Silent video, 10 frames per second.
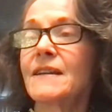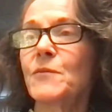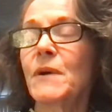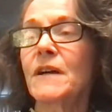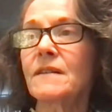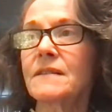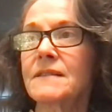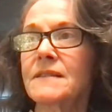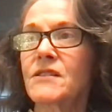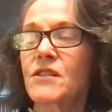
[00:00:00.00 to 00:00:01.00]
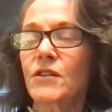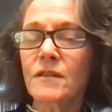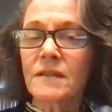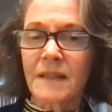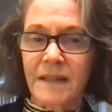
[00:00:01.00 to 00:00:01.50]
Well,
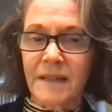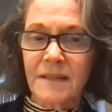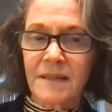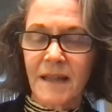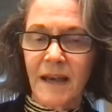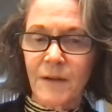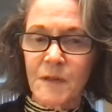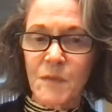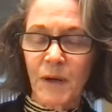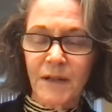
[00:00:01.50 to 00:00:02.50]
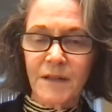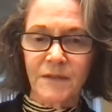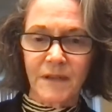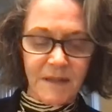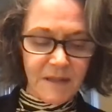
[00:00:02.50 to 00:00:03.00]
certainly that was part
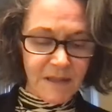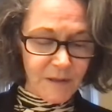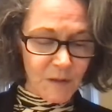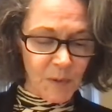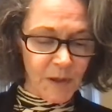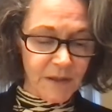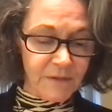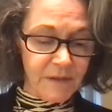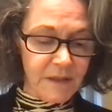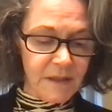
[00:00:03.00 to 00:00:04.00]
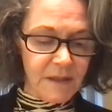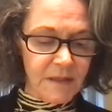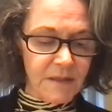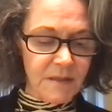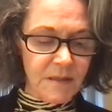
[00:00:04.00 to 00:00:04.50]
of it. The other part of it
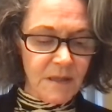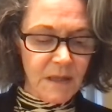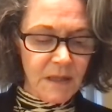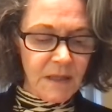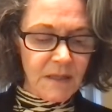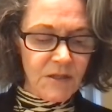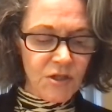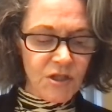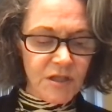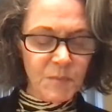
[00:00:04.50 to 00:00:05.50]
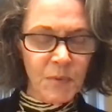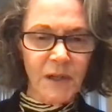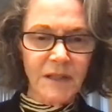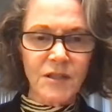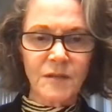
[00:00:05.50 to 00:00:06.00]
is it's just
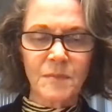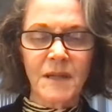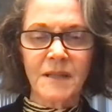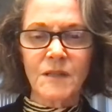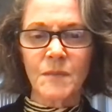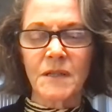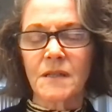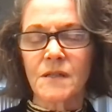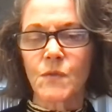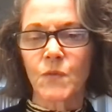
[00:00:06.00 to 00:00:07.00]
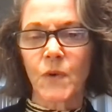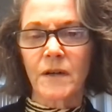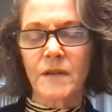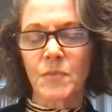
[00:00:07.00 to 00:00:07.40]
project management is where the